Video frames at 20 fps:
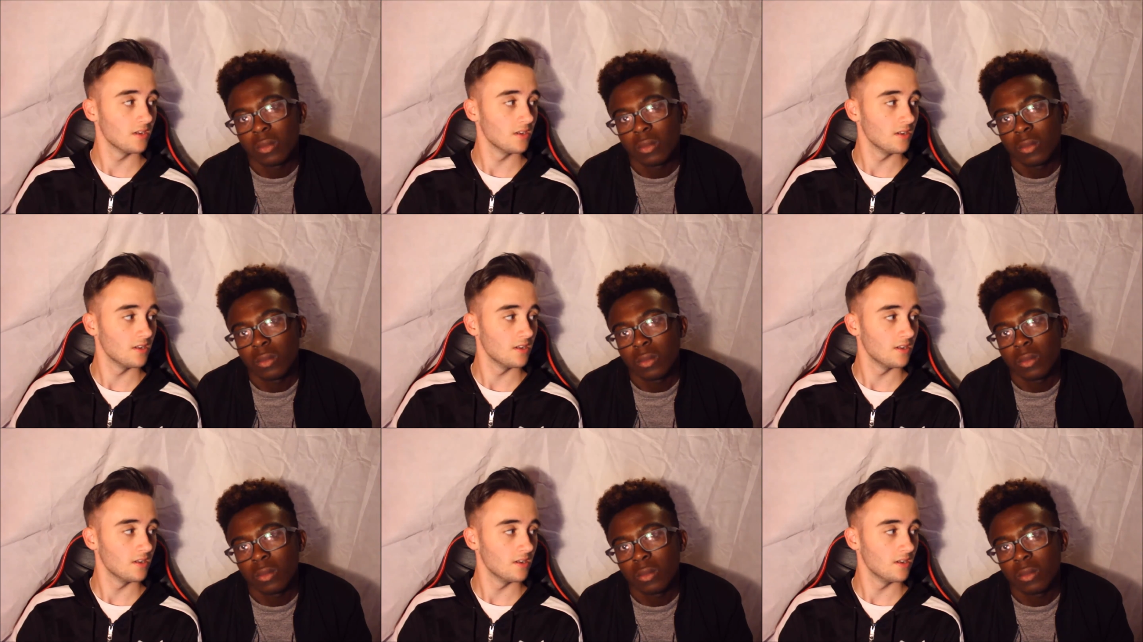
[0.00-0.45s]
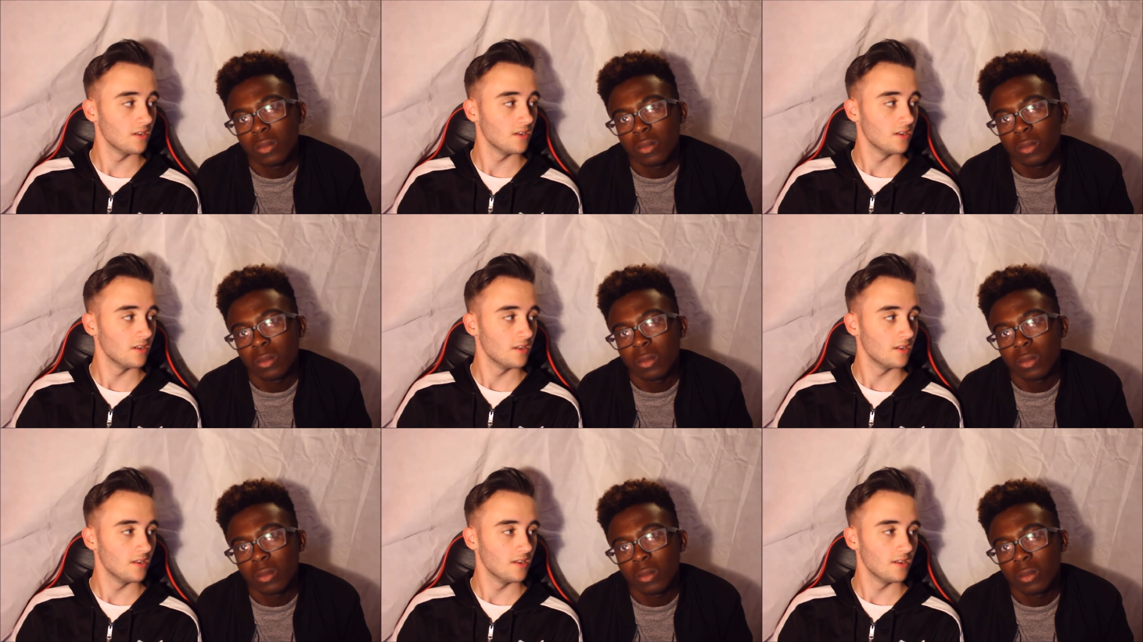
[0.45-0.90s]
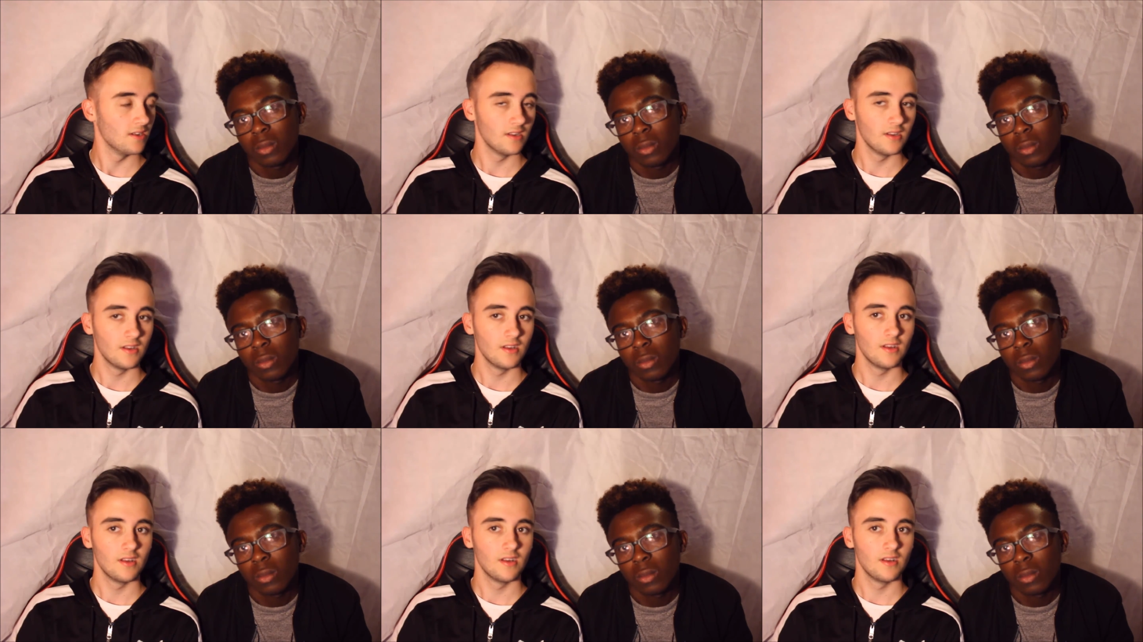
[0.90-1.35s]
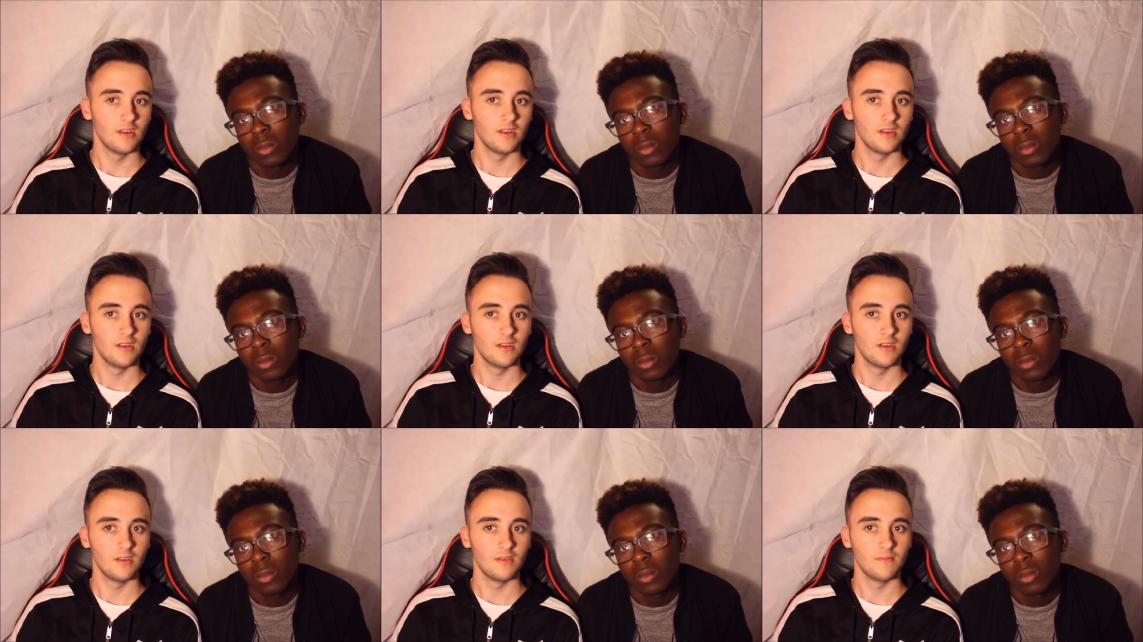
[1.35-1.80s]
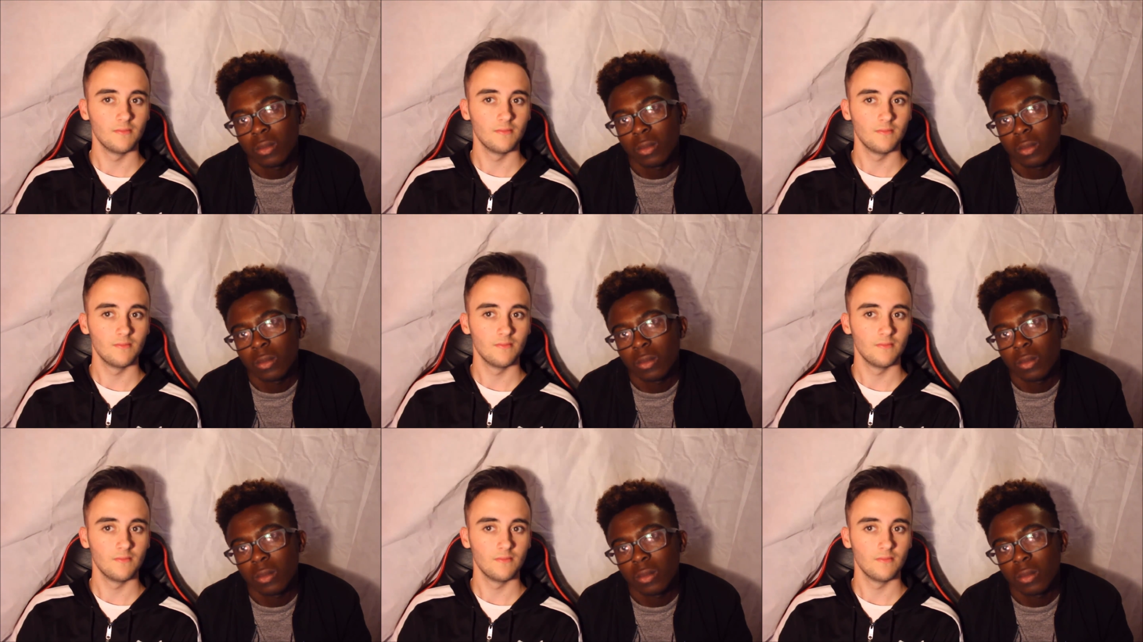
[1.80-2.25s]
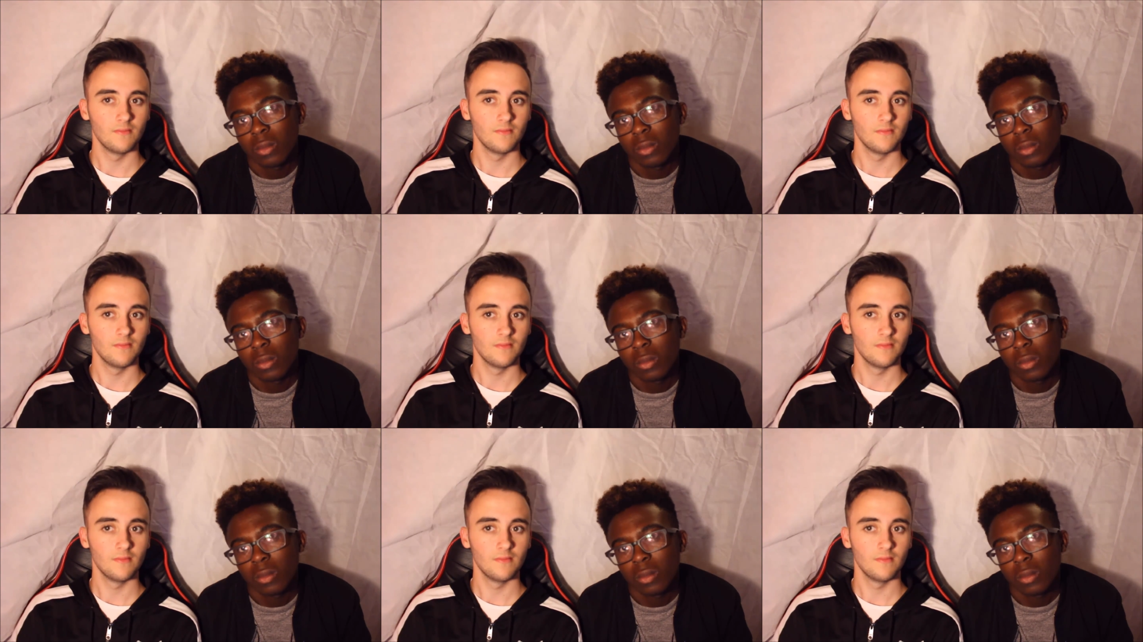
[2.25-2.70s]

Nobody speaks.